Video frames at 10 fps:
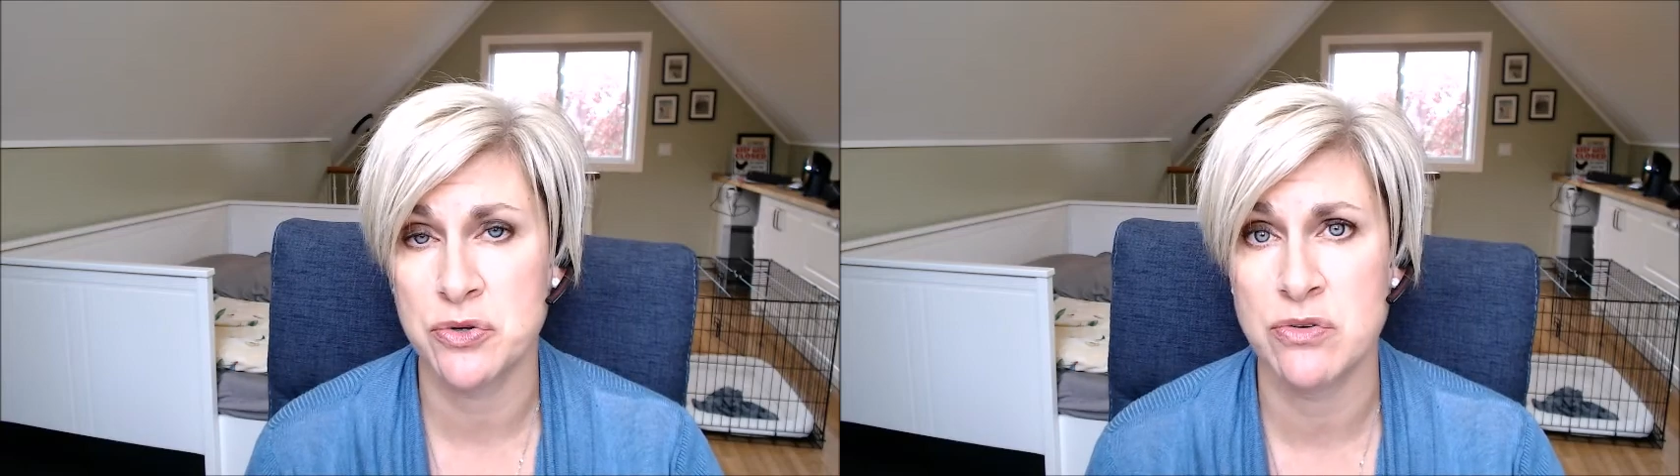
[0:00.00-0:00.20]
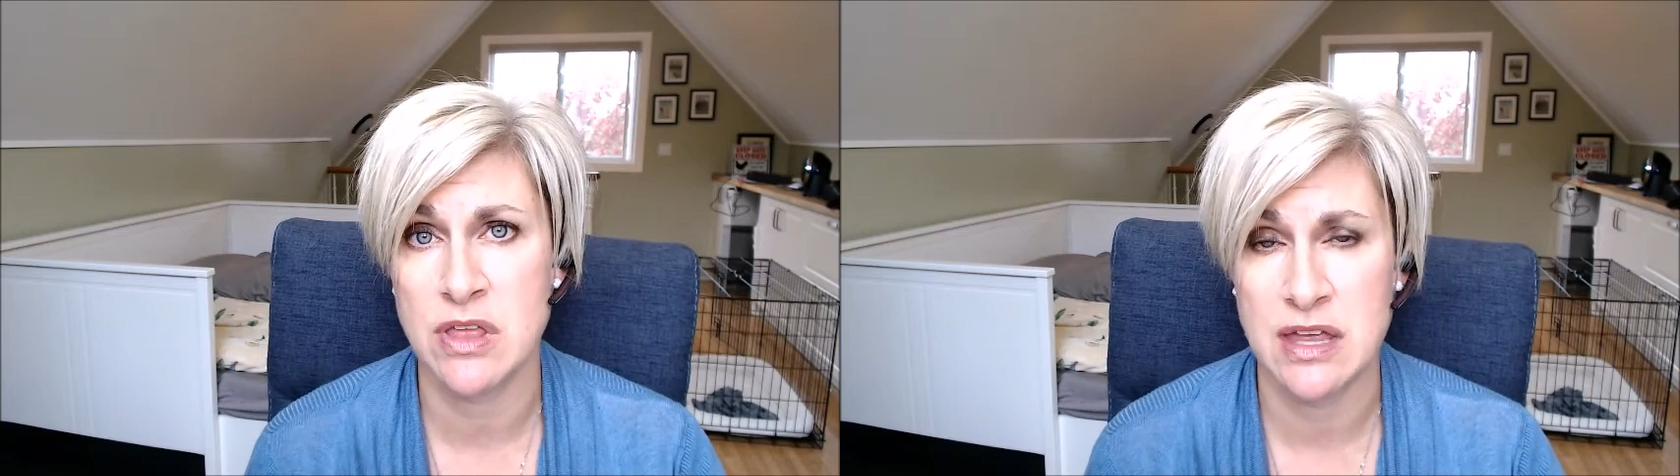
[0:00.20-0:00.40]

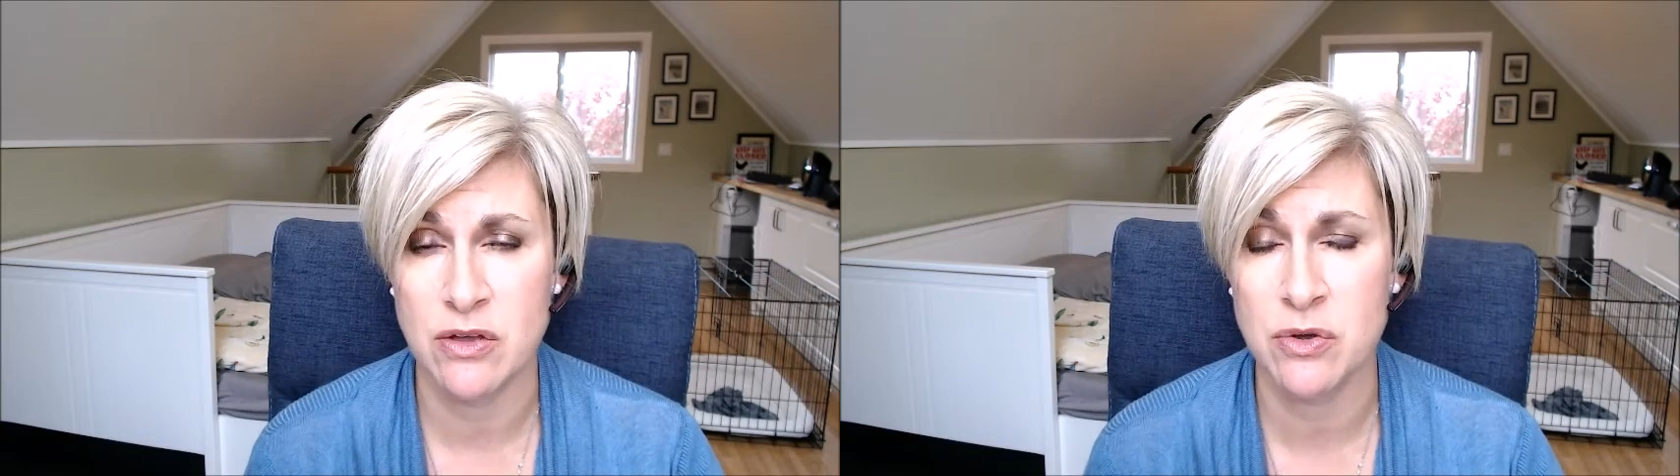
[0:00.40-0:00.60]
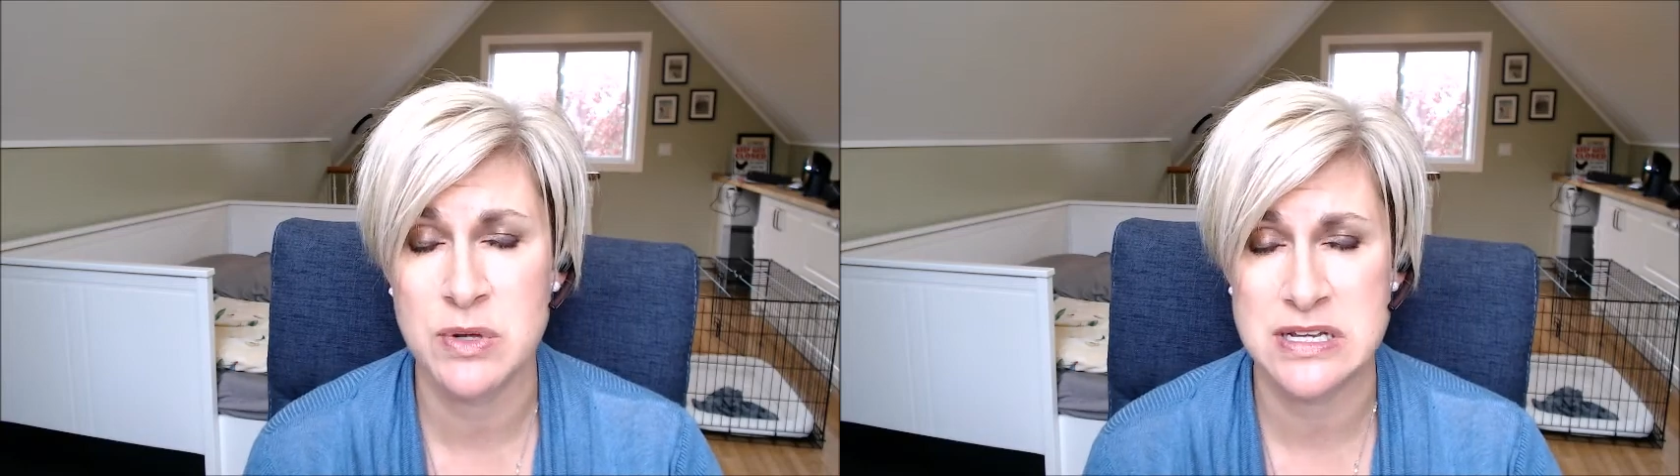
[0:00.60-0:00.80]
who
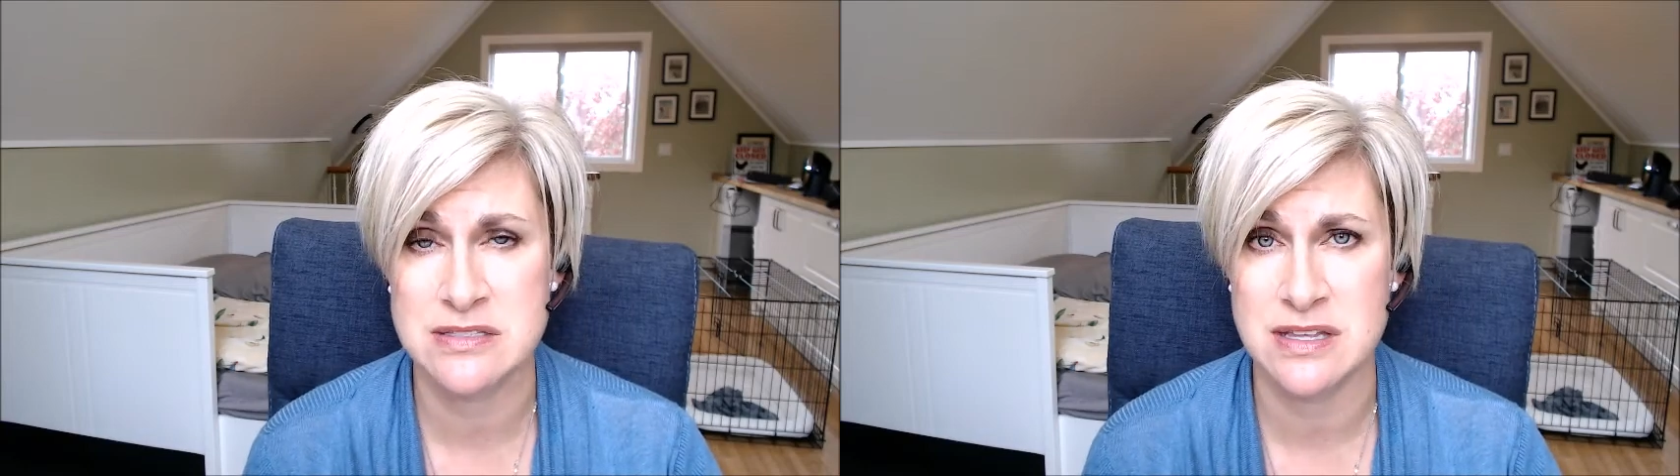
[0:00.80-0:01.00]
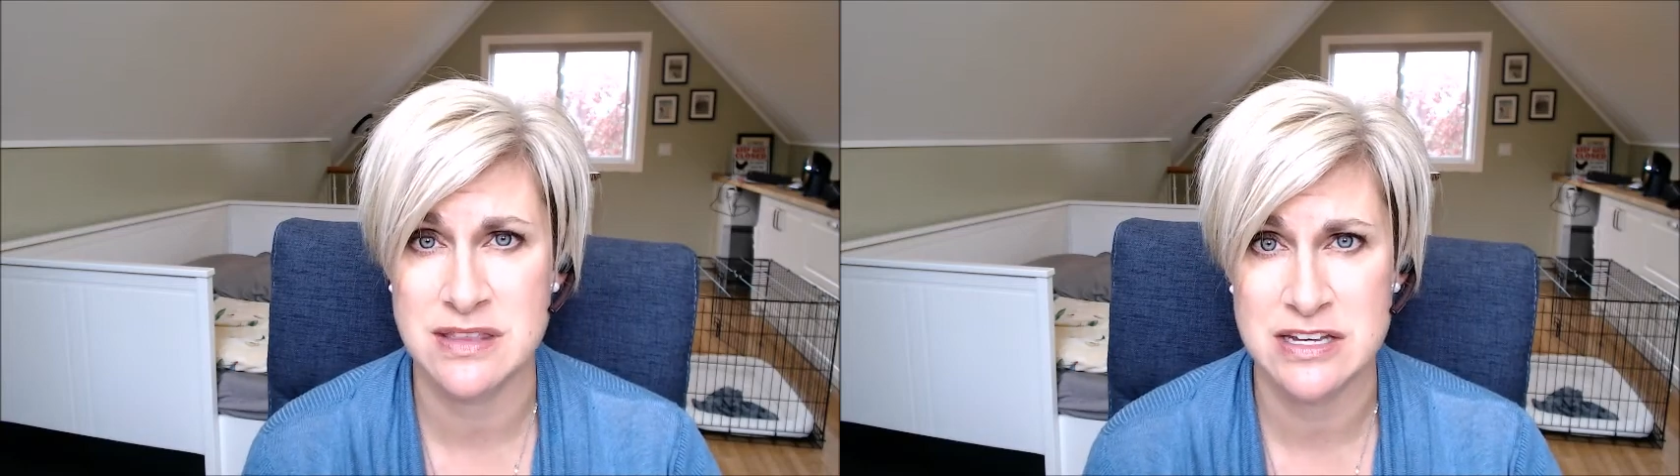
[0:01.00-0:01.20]
it
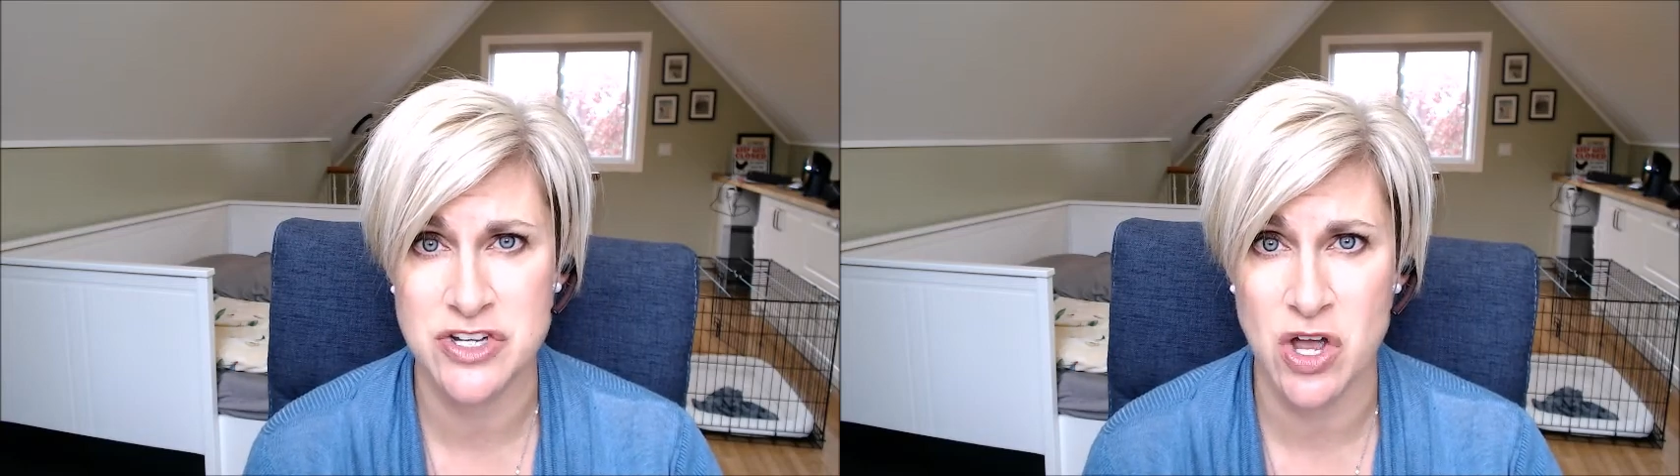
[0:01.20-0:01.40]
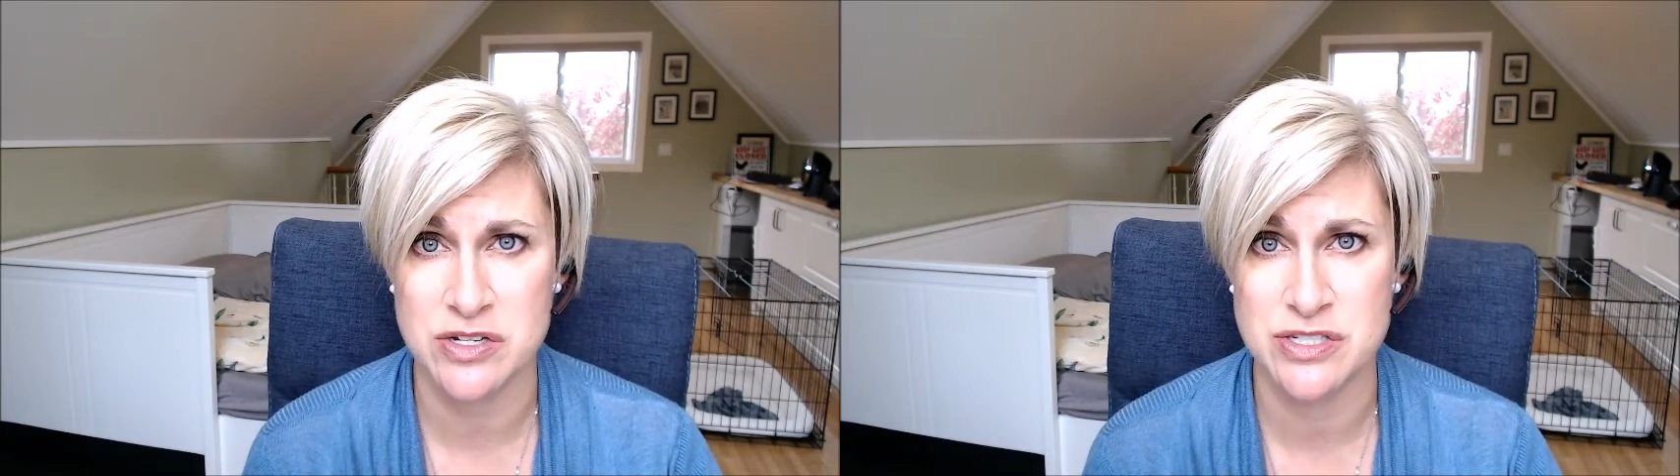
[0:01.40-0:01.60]
is that they
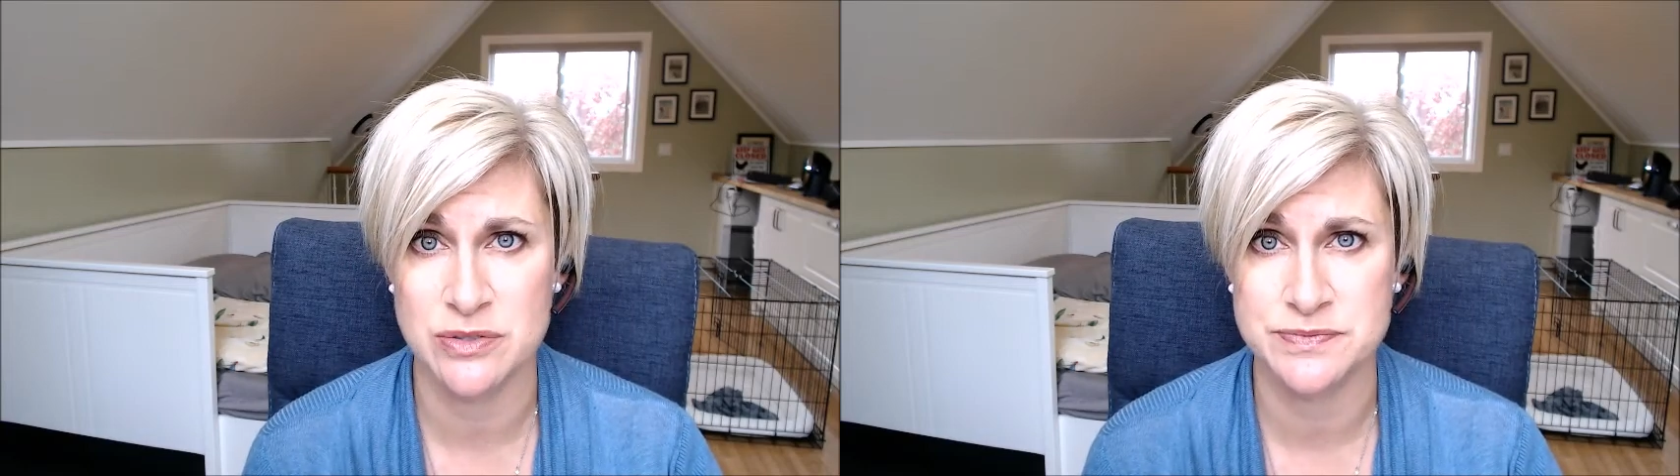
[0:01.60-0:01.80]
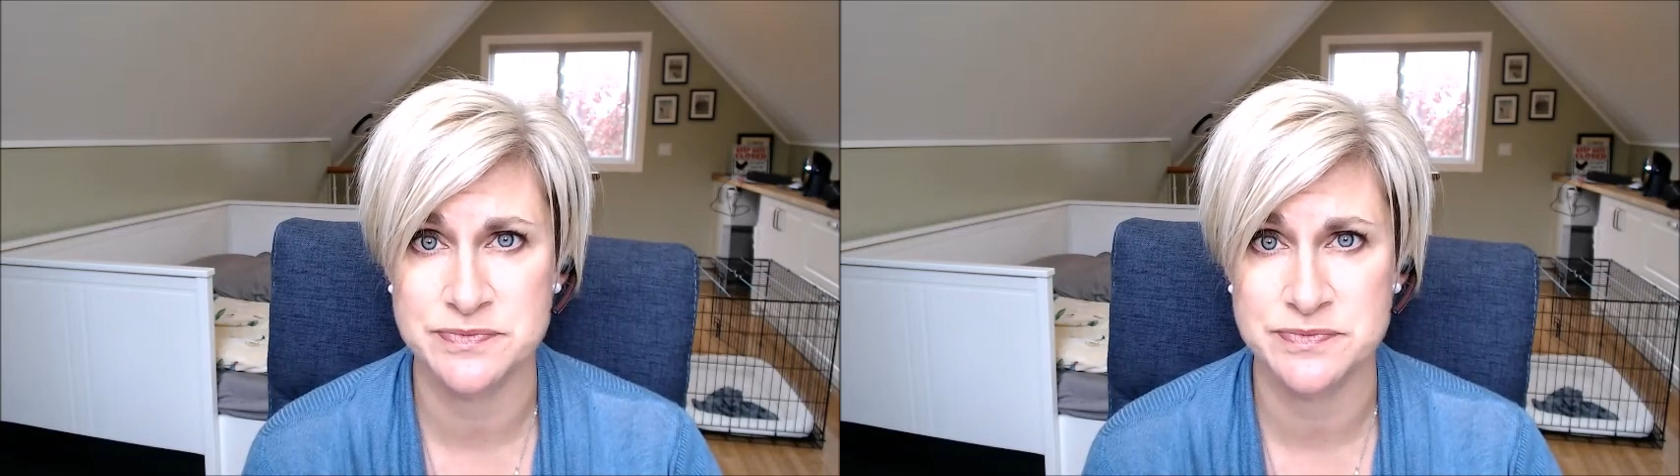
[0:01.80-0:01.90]
talk to.